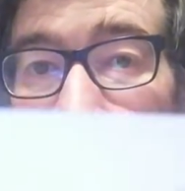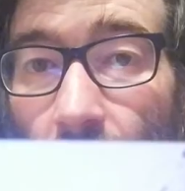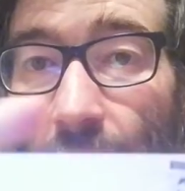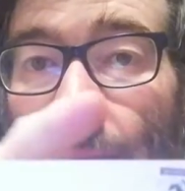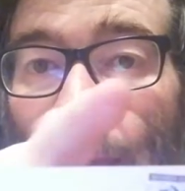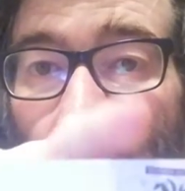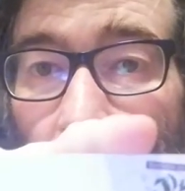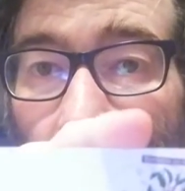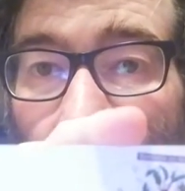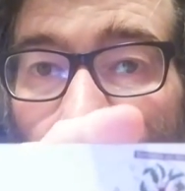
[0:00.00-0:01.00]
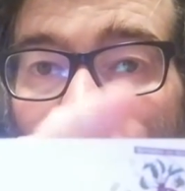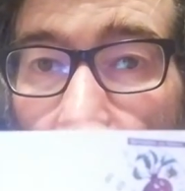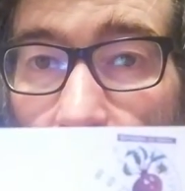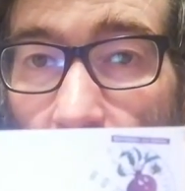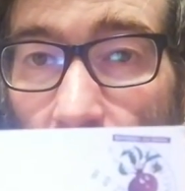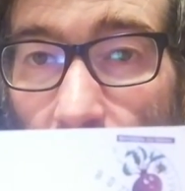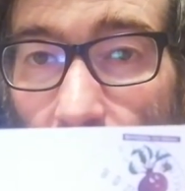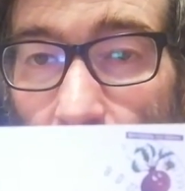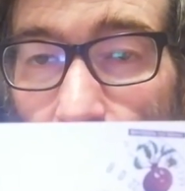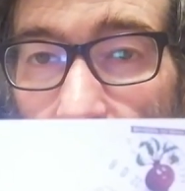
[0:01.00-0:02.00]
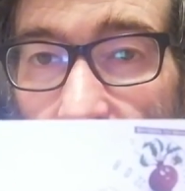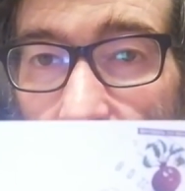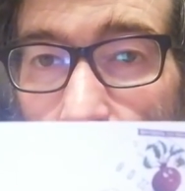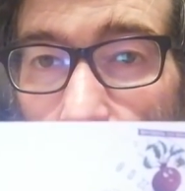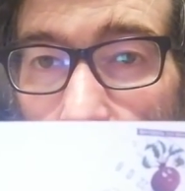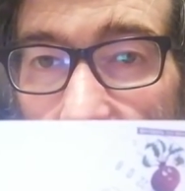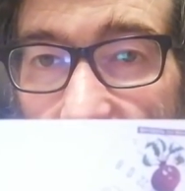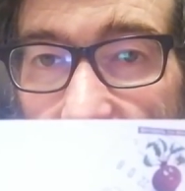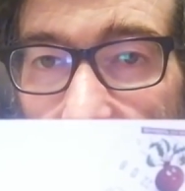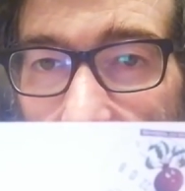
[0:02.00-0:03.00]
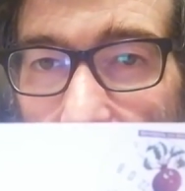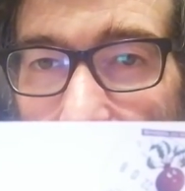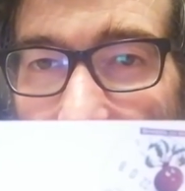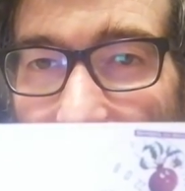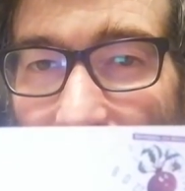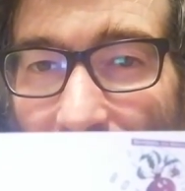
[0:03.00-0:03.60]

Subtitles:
and a vegetable stamp.